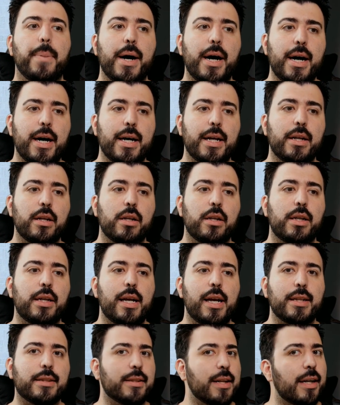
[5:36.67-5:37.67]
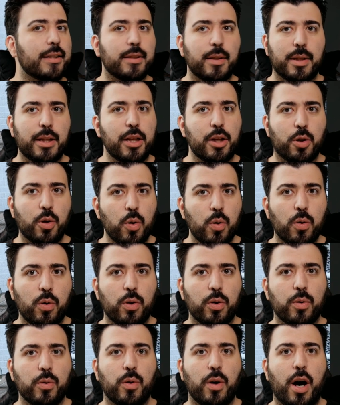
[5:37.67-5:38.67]
but it's not something that
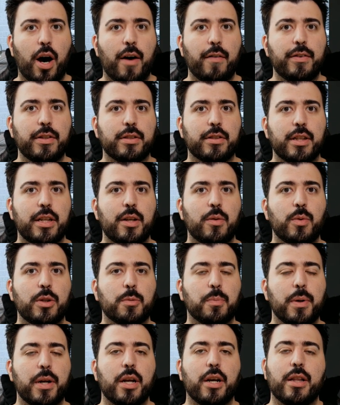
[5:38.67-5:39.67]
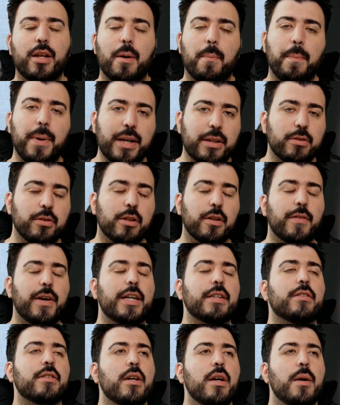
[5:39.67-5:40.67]
Google obviously was putting on their Pixel
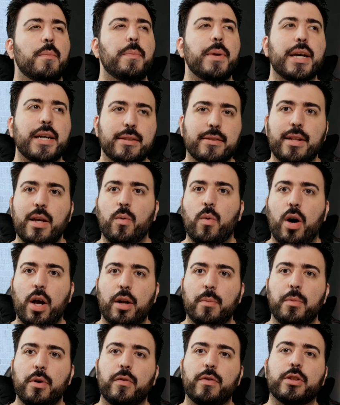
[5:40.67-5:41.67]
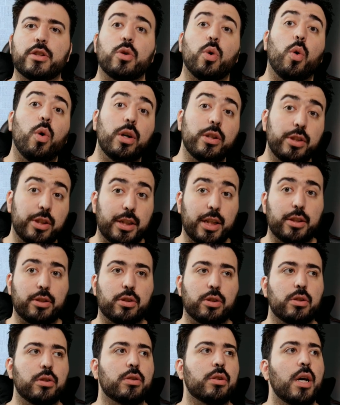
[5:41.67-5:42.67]
device because they want to move us towards
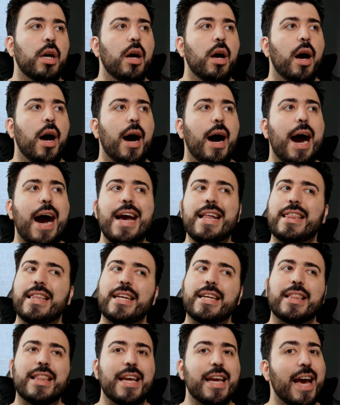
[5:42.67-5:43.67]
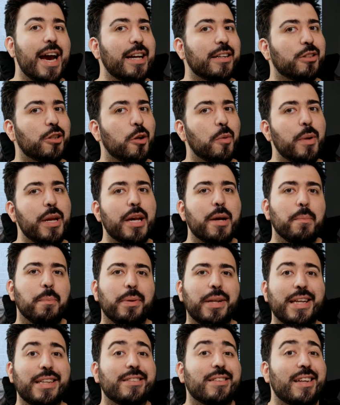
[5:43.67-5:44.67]
gestures. I think they had too many
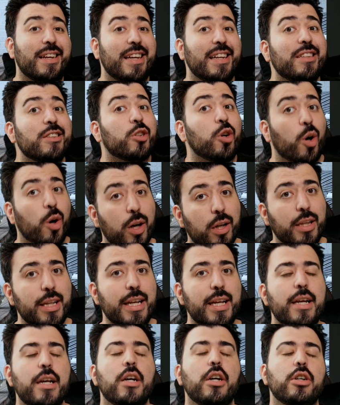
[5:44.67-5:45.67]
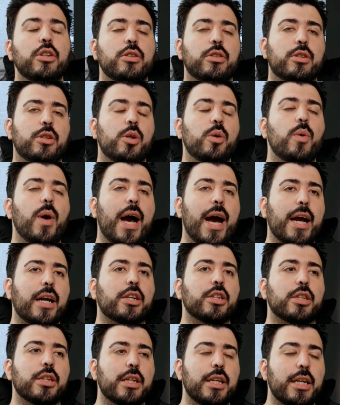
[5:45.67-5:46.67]
complaints internally to
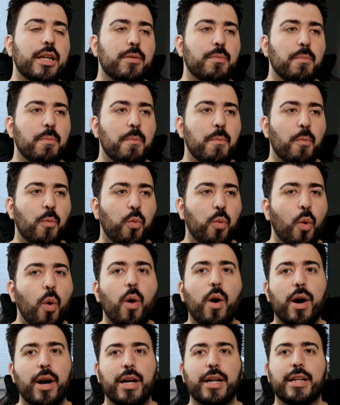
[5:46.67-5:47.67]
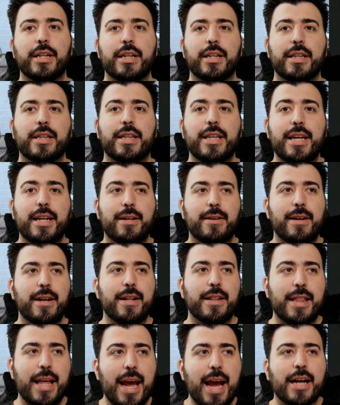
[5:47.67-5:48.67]
actually warrant that
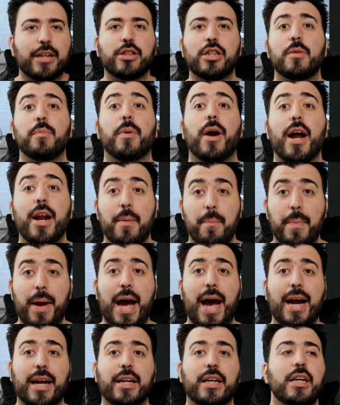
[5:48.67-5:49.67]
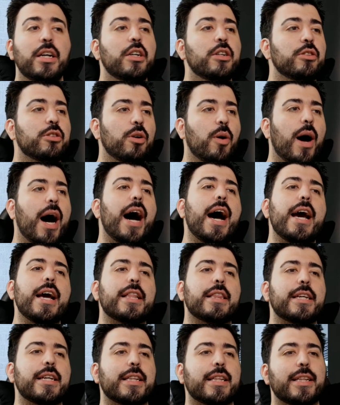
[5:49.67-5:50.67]
they actually brought it back. So I
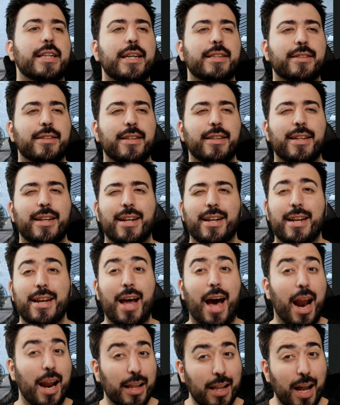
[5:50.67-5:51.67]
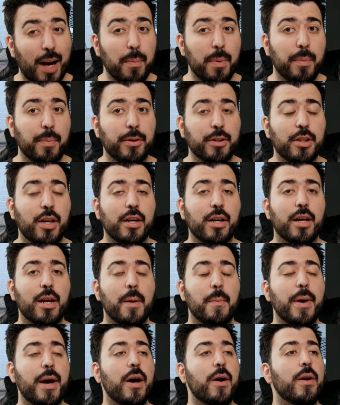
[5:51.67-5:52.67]
think that that's something that not a lot of people are talking
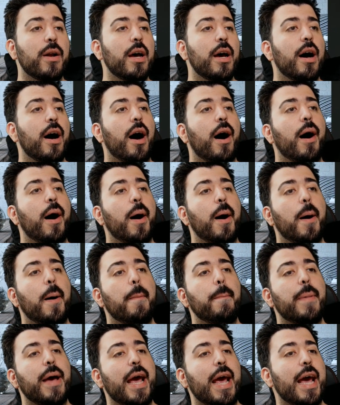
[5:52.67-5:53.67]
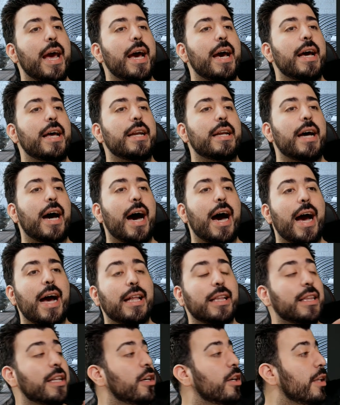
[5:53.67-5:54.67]
about. Um, and I,
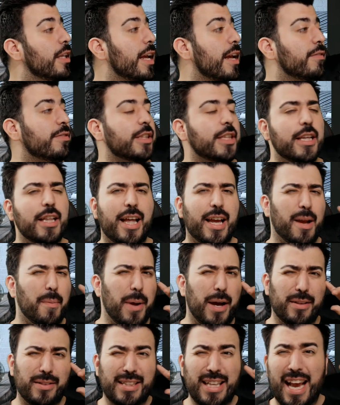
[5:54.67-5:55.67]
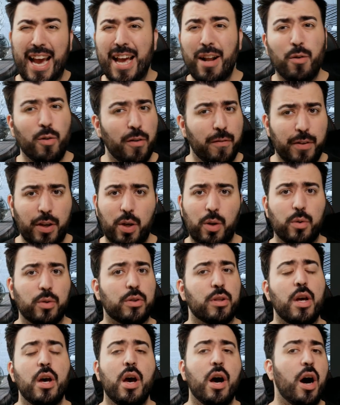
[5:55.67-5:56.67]
I literally have seen like about 10
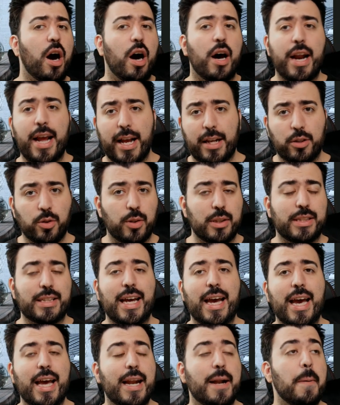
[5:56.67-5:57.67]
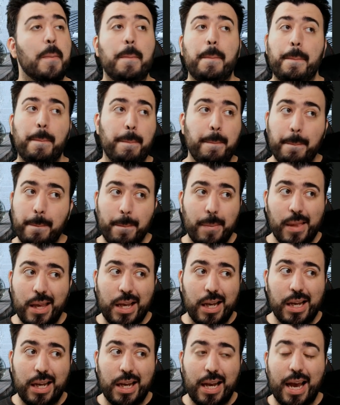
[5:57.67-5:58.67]
reviews on Android 10
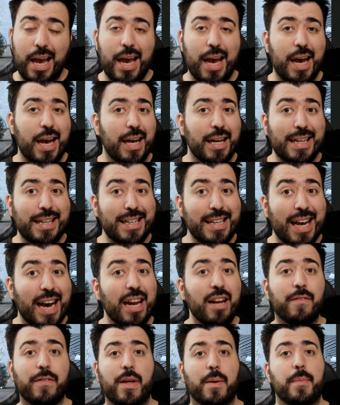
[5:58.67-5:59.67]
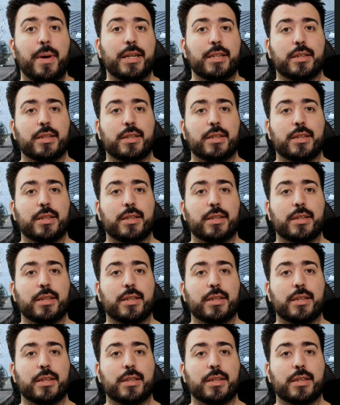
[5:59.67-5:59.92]
and none of them